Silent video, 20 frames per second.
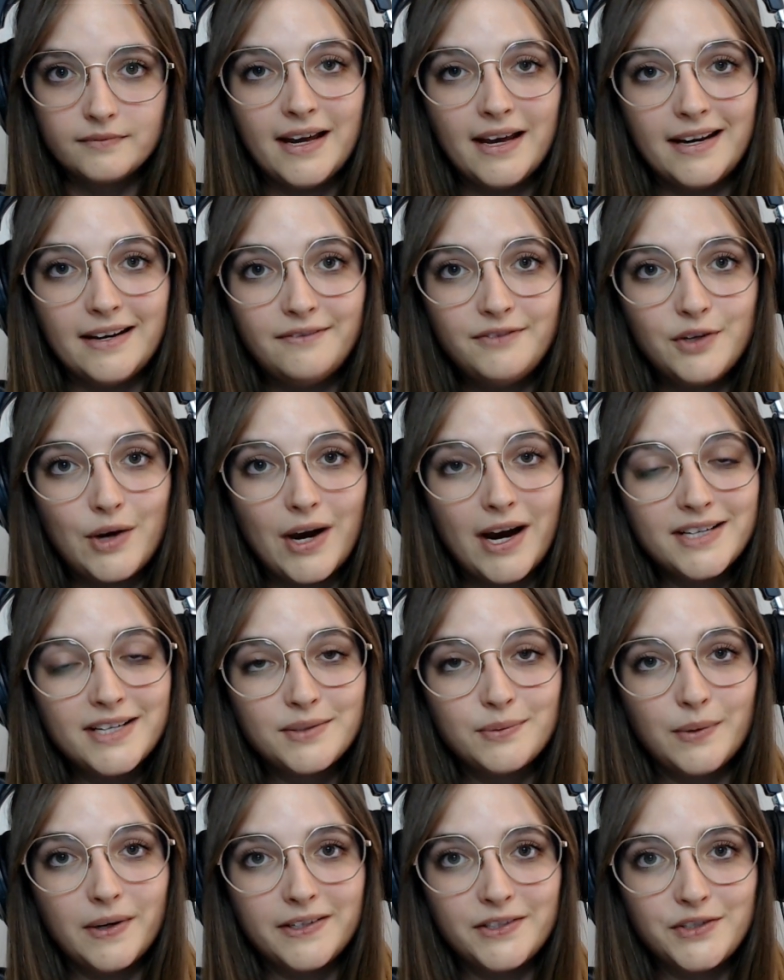And if you
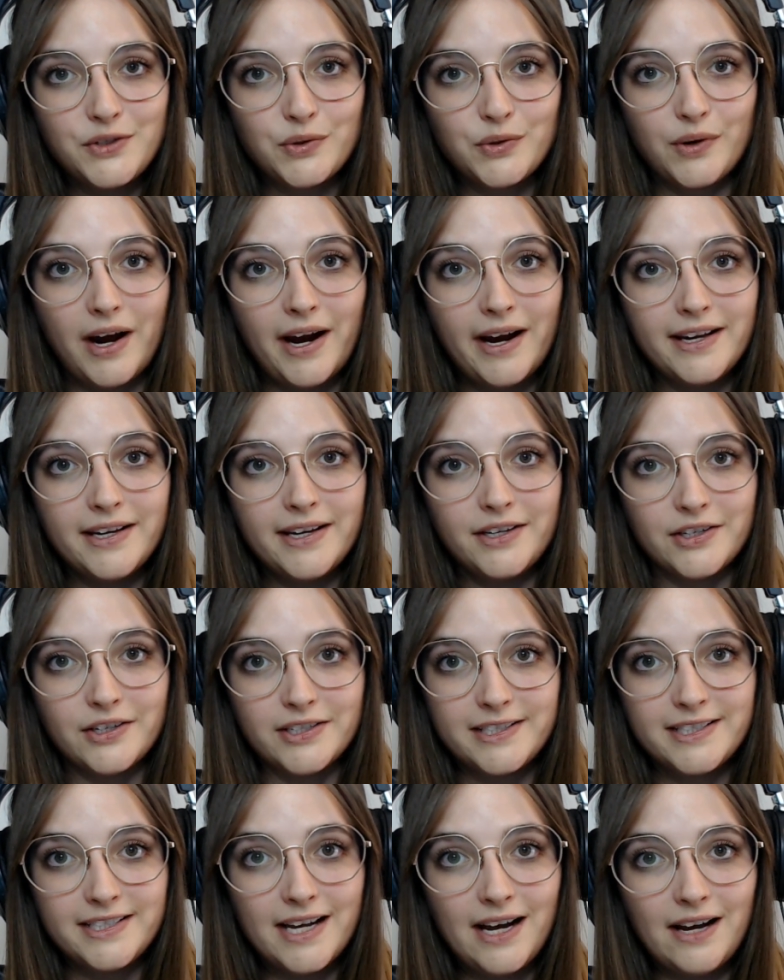guys want to try it
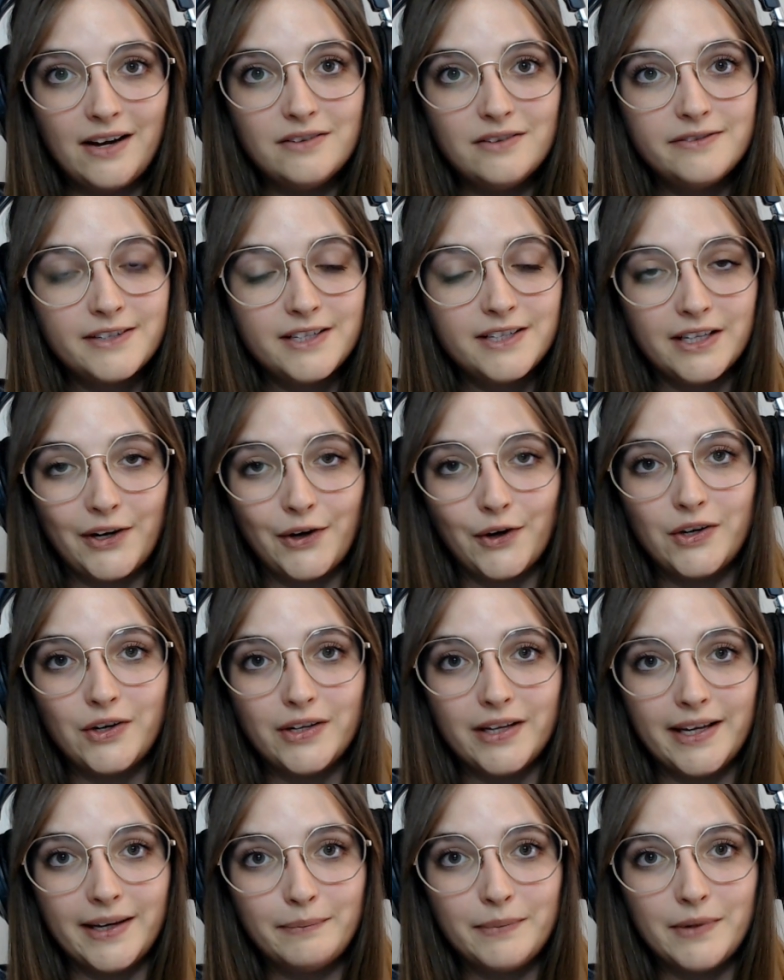yourself,
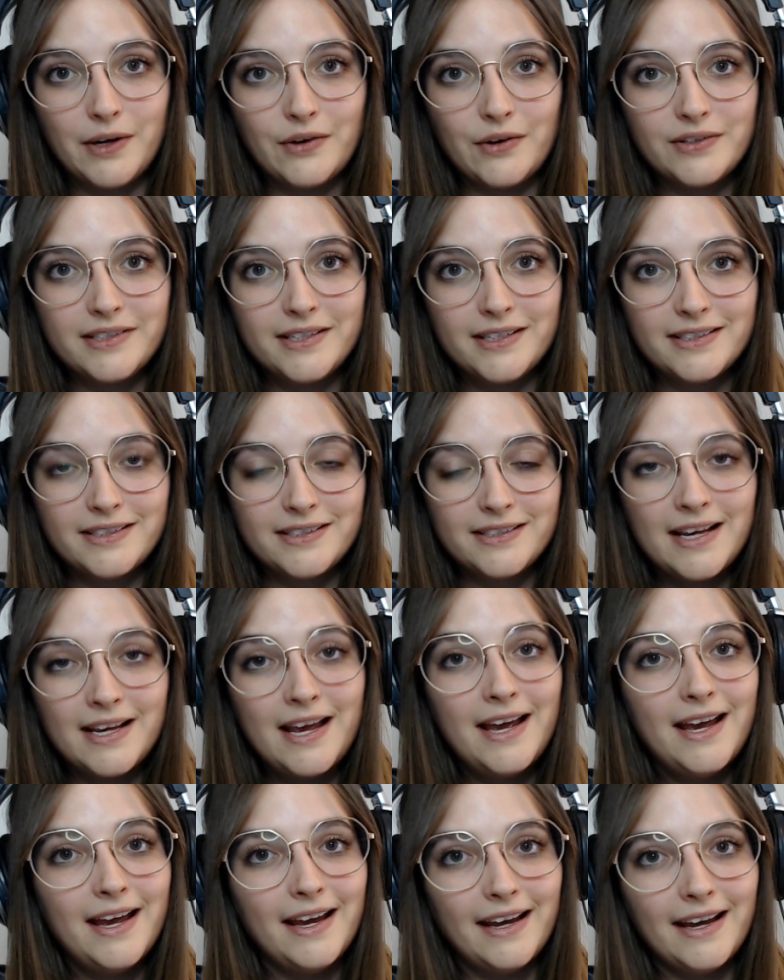clinical hypnosis,
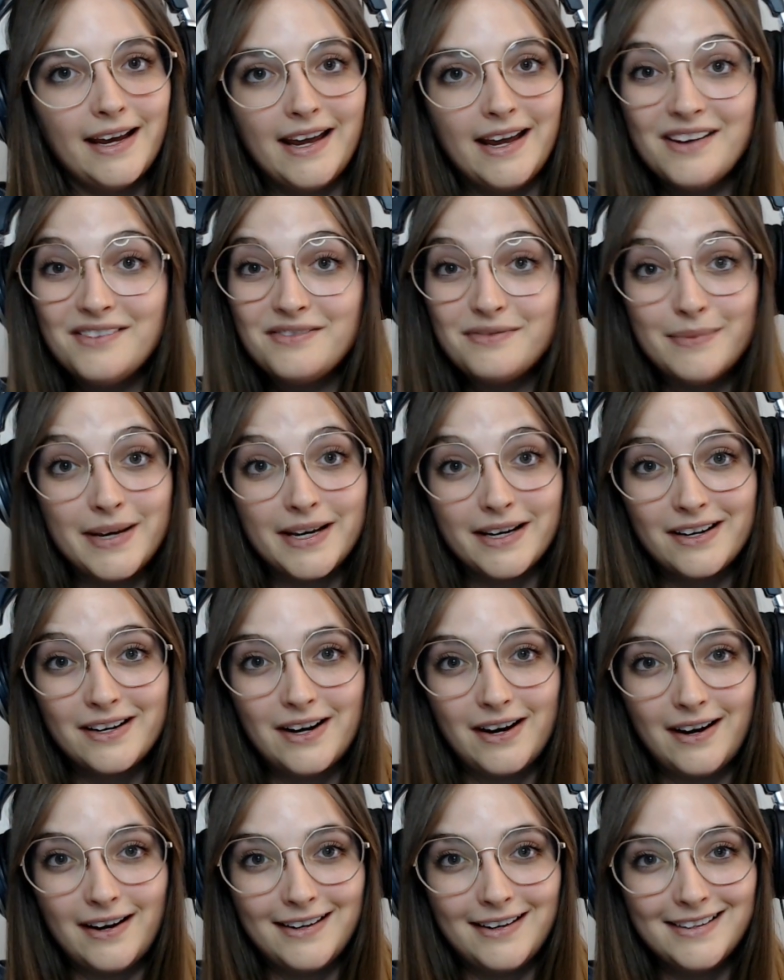give me a
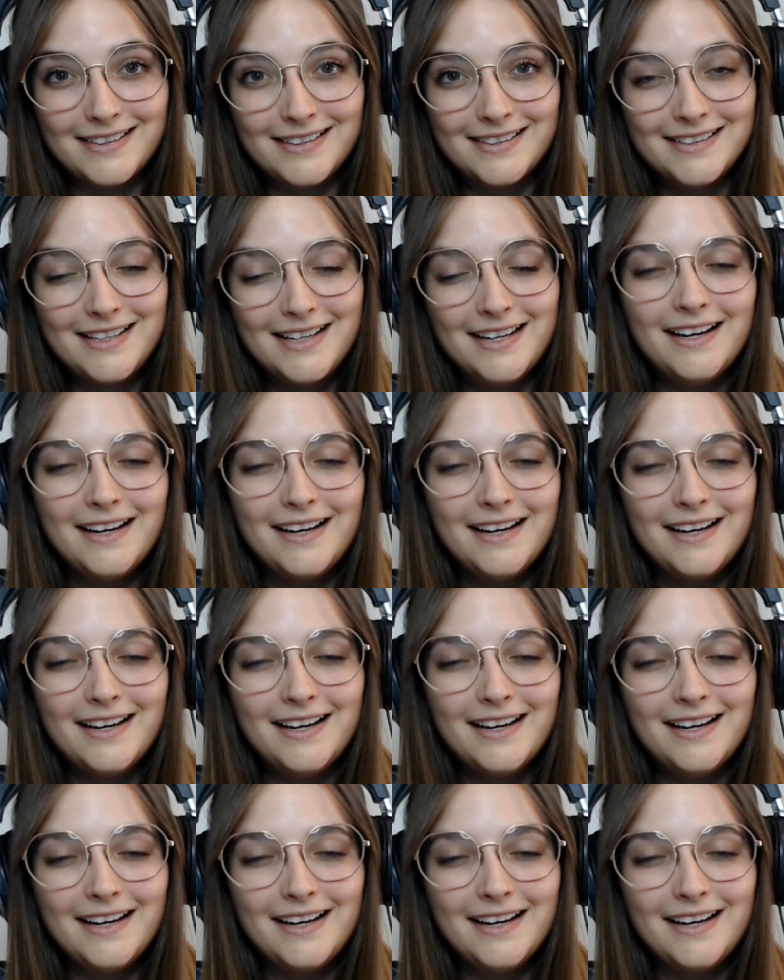call.